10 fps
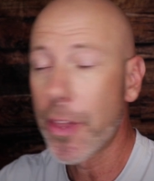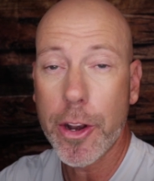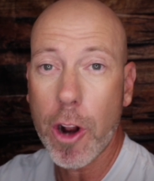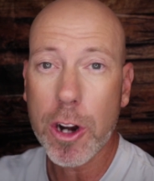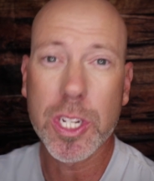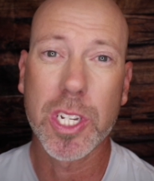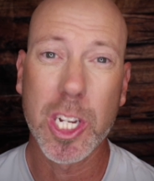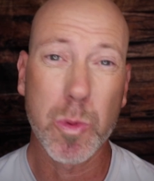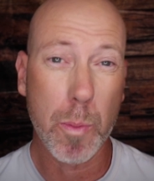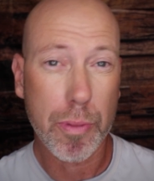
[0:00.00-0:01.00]
the
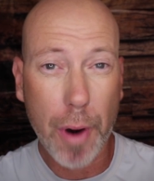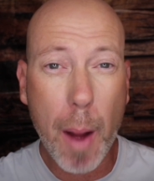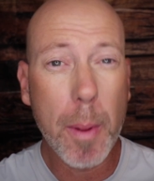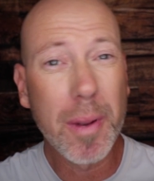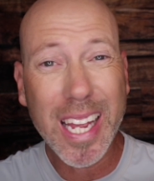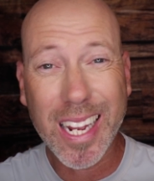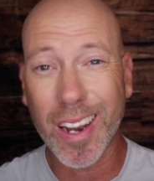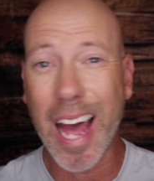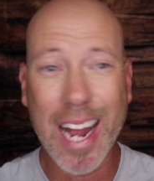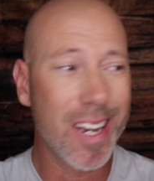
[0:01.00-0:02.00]
narcissist would probably
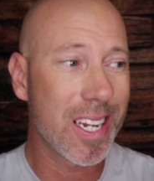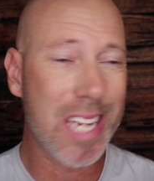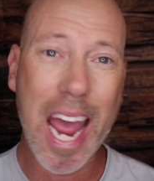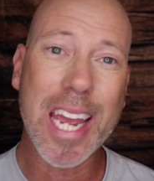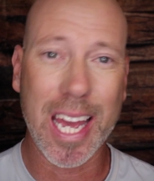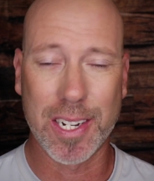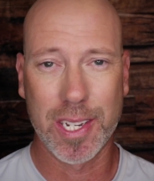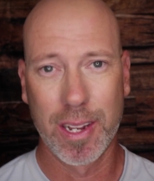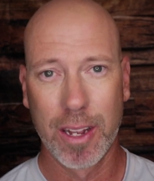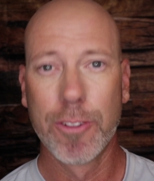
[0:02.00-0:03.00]
gladly take
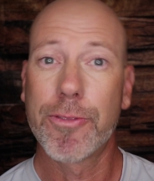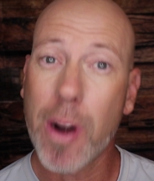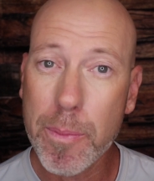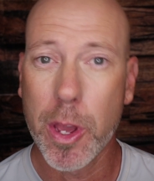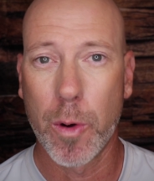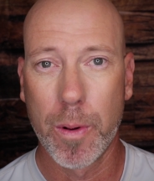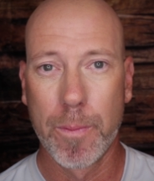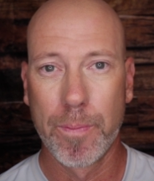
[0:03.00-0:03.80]
it from you.